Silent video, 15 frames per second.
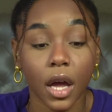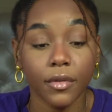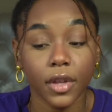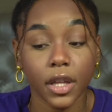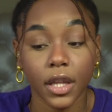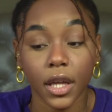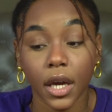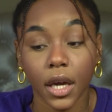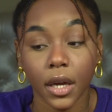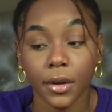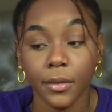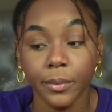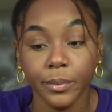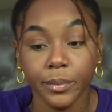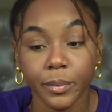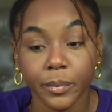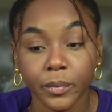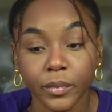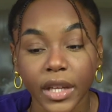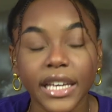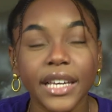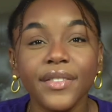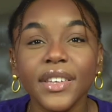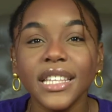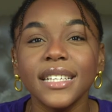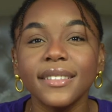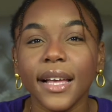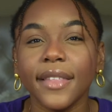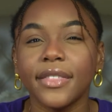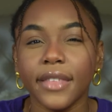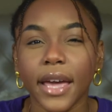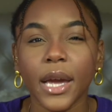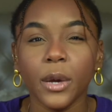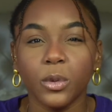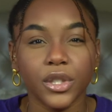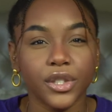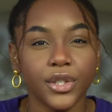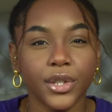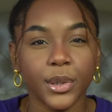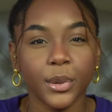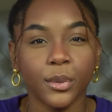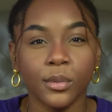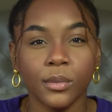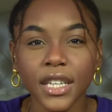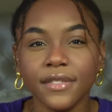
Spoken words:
I feel like even things that they would do,